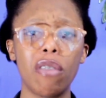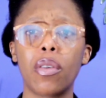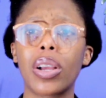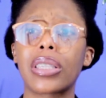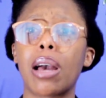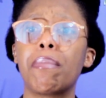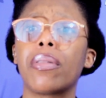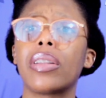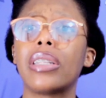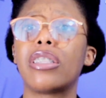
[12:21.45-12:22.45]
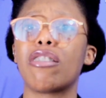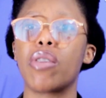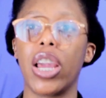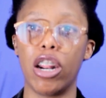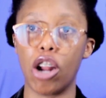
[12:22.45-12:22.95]
For example, let's say
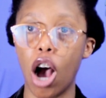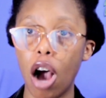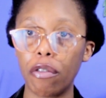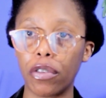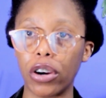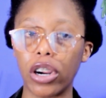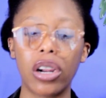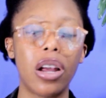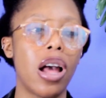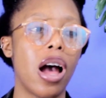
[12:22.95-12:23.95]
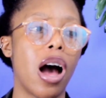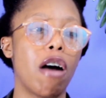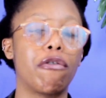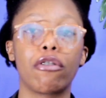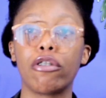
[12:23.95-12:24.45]
you get an offer
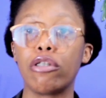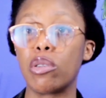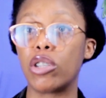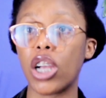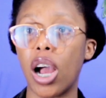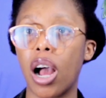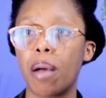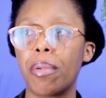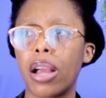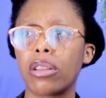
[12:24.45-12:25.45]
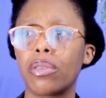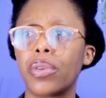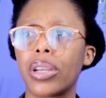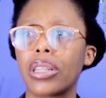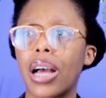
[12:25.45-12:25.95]
for a new job, and you
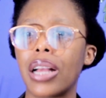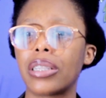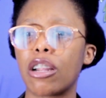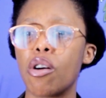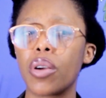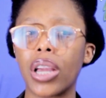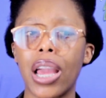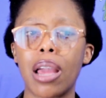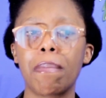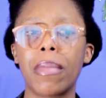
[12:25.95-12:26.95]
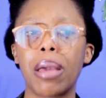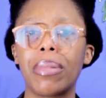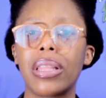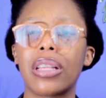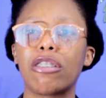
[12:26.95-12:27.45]
realize that, okay,
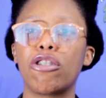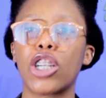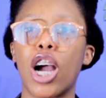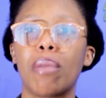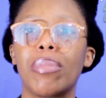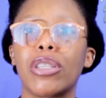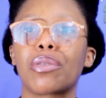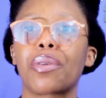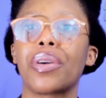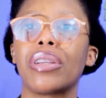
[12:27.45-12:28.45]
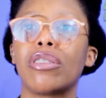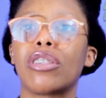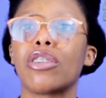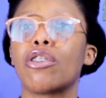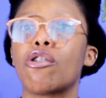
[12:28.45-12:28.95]
maybe this job is going
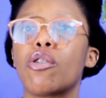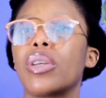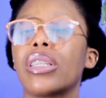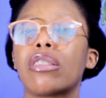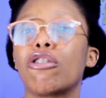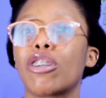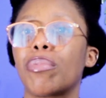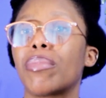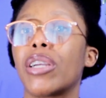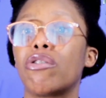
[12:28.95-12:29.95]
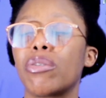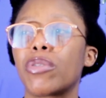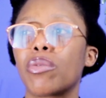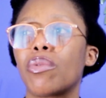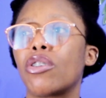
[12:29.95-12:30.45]
to, you know, is the job of my
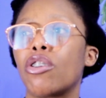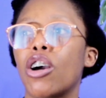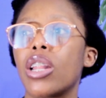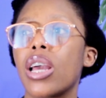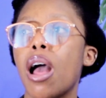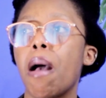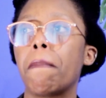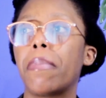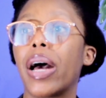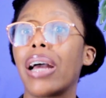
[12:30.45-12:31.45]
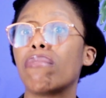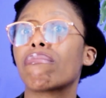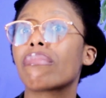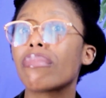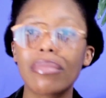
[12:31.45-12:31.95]
dreams and whatnot, but
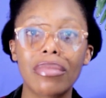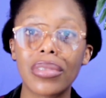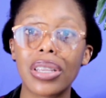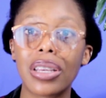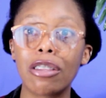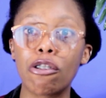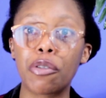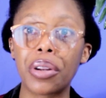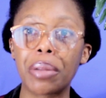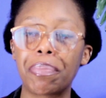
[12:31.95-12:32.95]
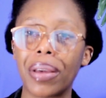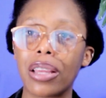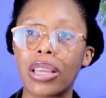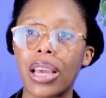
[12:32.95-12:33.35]
you're going to pay,